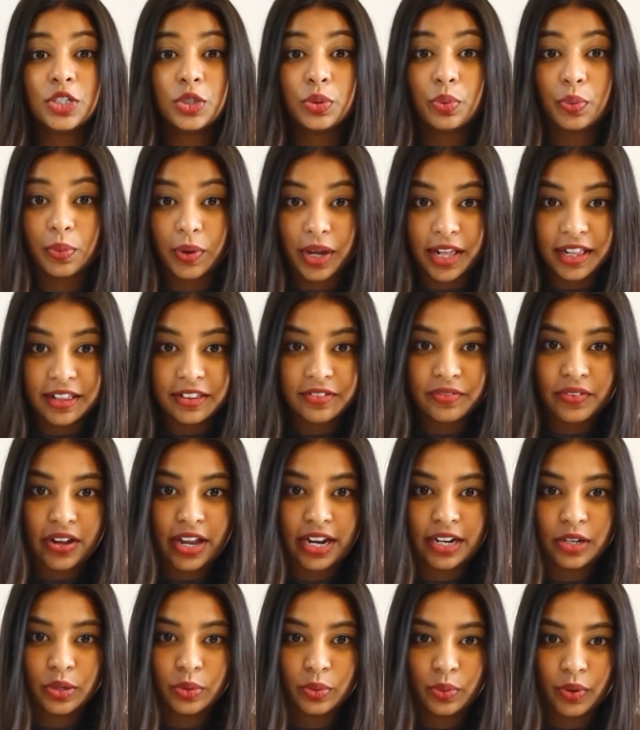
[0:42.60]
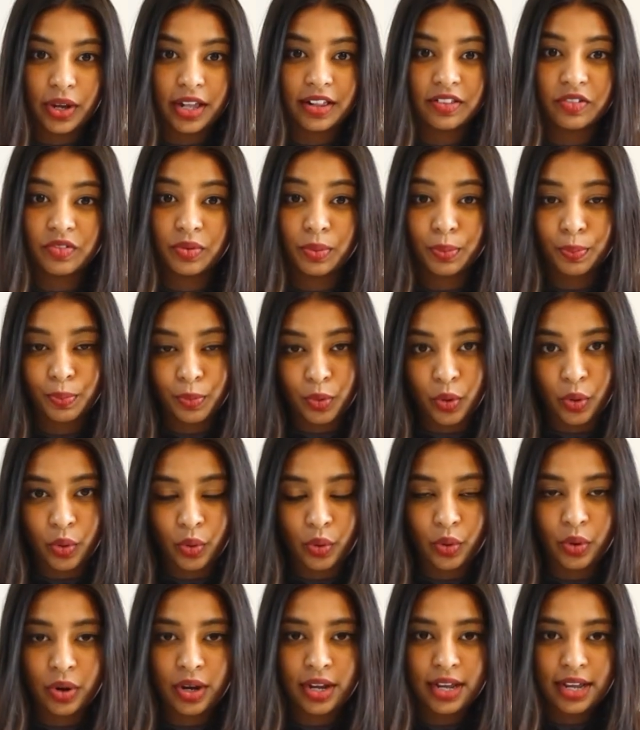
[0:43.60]
12 and 12
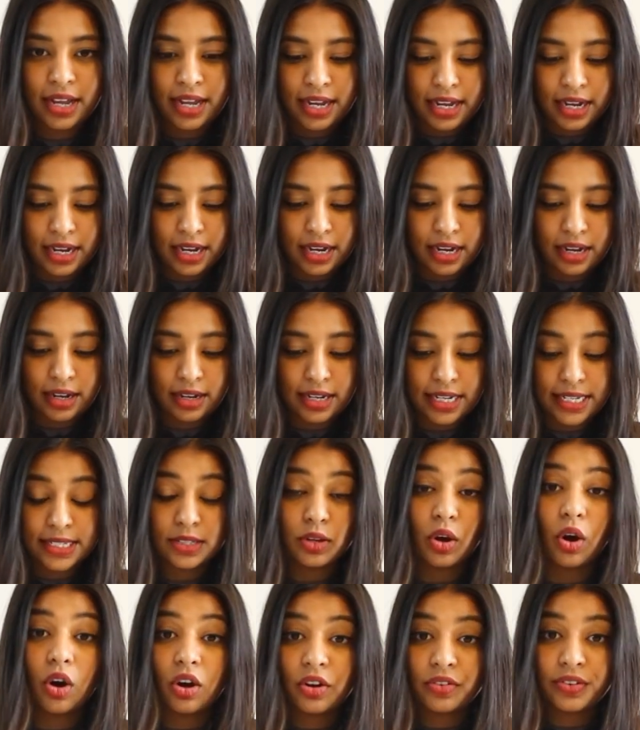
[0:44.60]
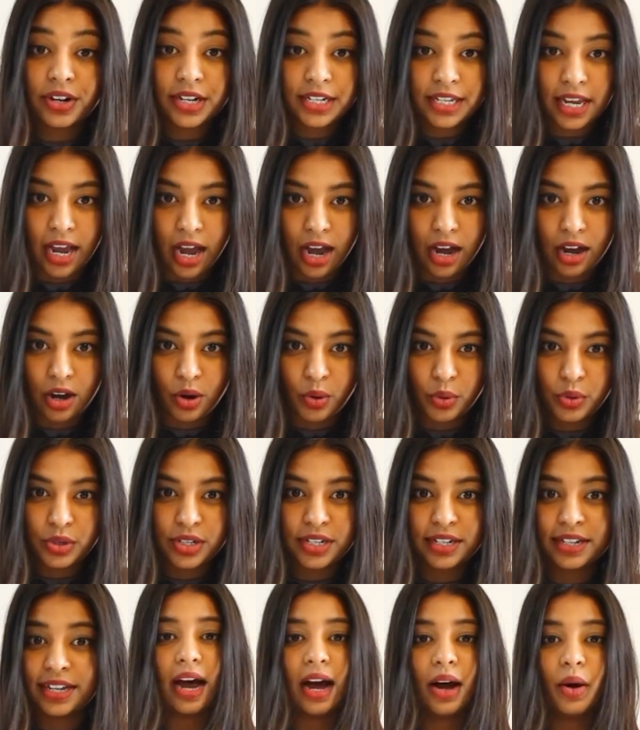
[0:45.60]
Pro is already out.
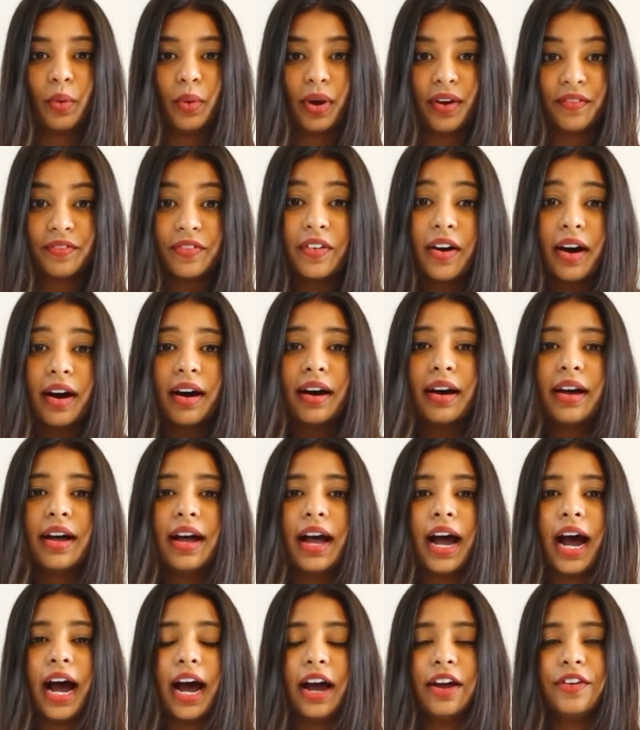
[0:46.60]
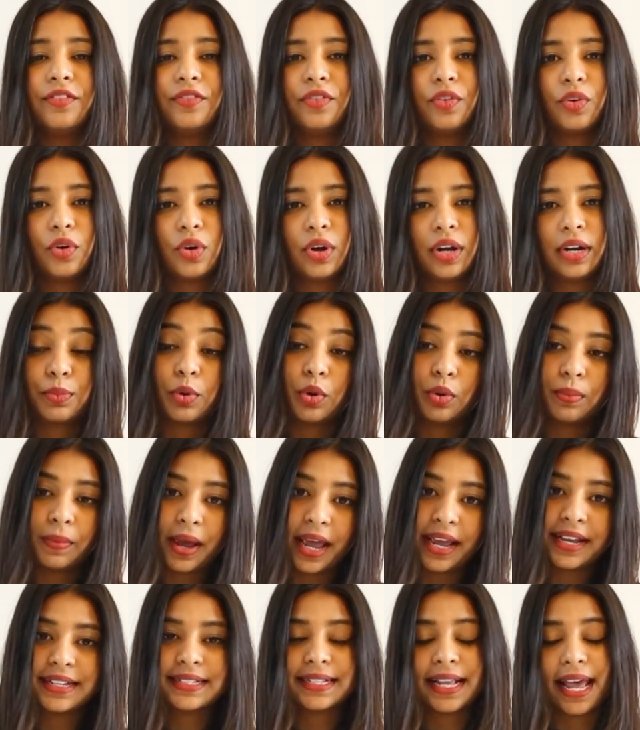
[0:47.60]
However, iPhone Pro
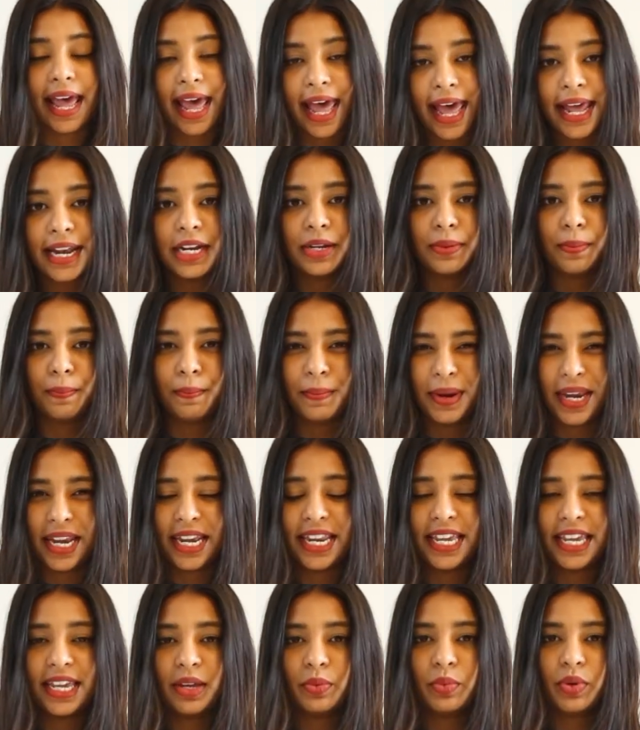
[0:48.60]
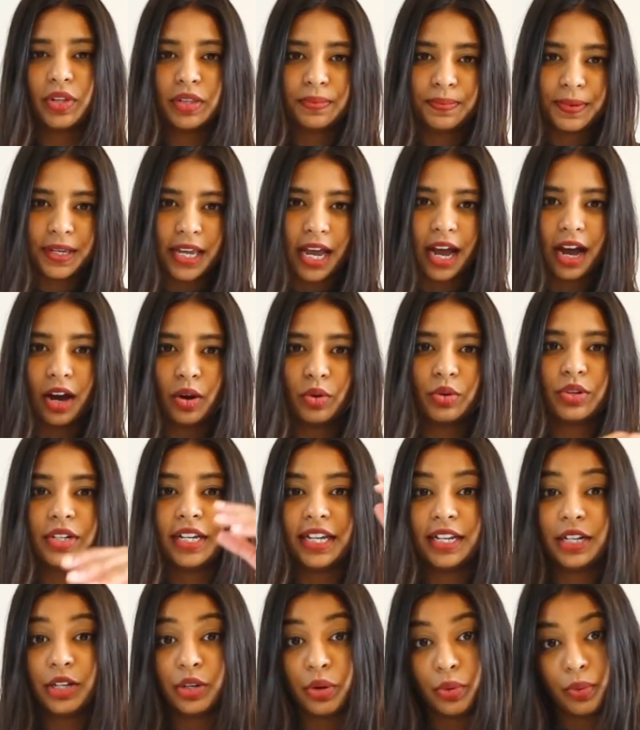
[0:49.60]
Max and mini will be out
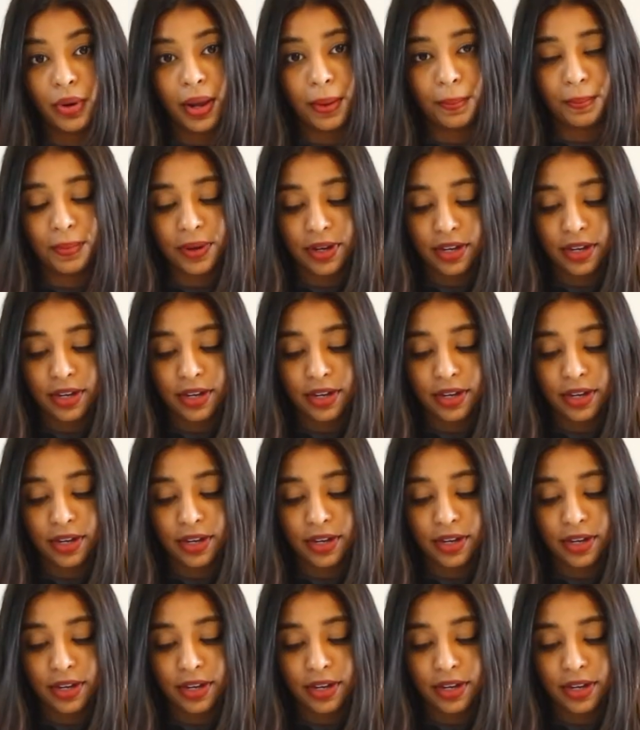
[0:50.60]
in November.